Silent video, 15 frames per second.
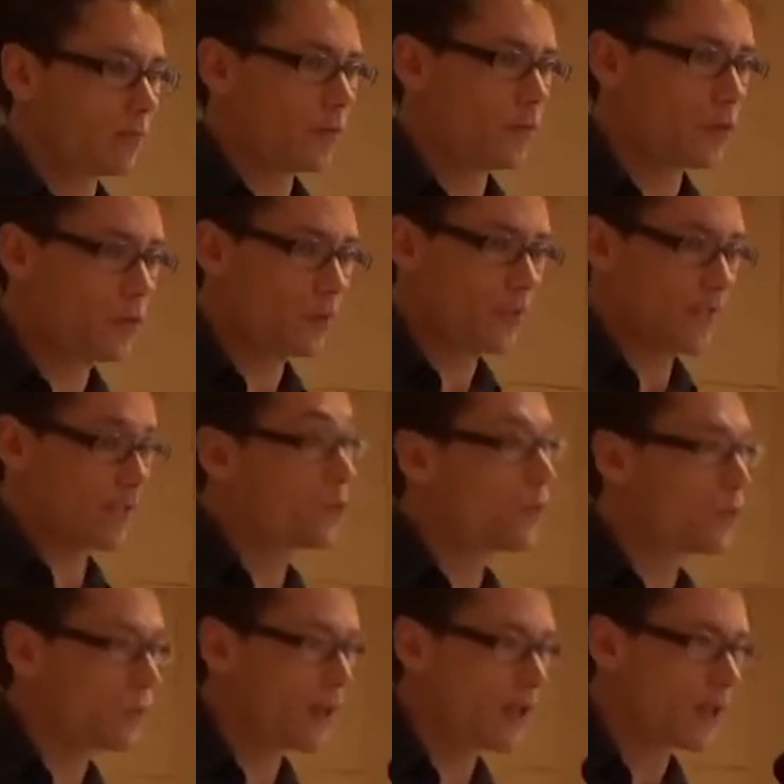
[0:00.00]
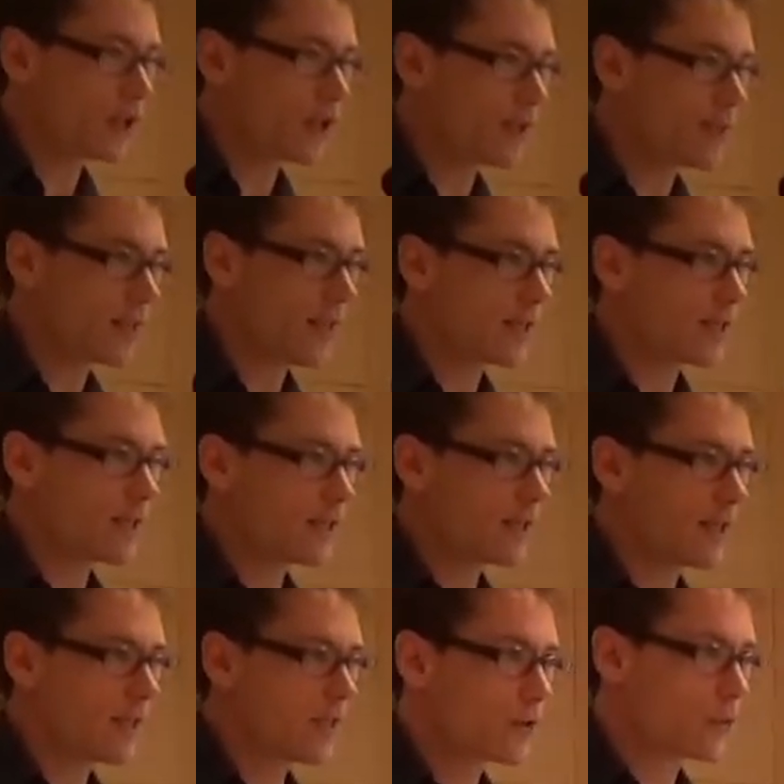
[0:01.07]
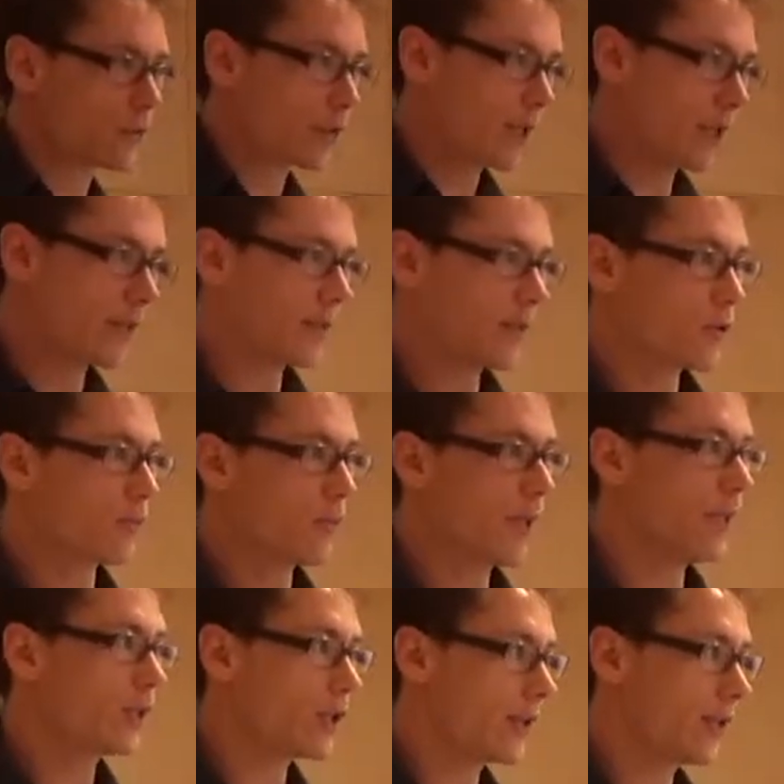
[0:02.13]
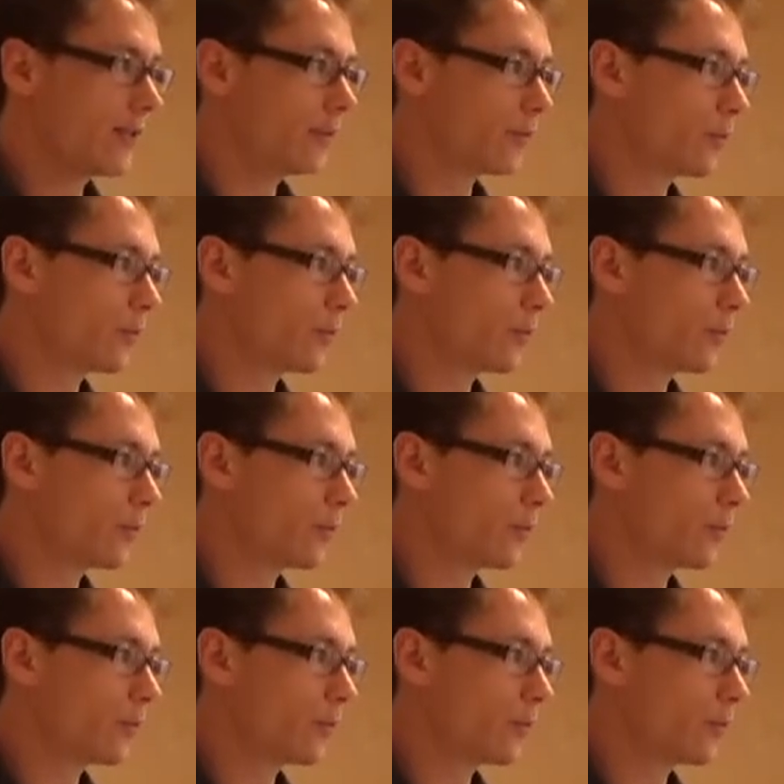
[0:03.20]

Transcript: do this due diligence exercise to check their supply chain,